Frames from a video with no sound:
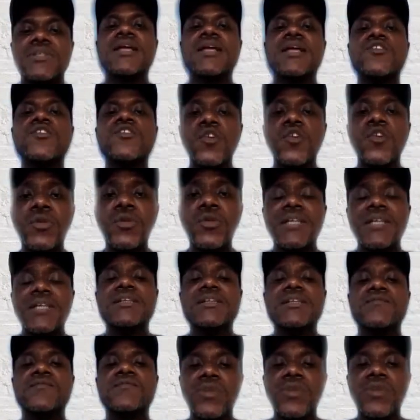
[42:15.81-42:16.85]
They know that
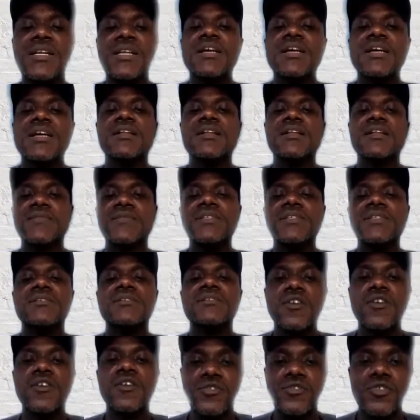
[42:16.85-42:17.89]
the Fulani Caliphate is
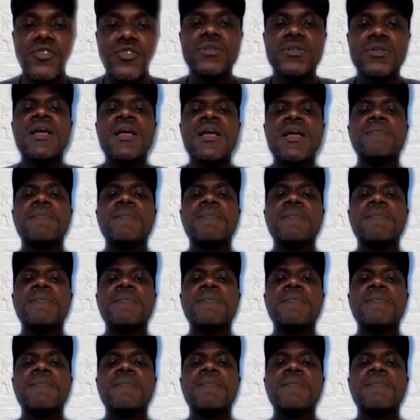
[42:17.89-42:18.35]
in control,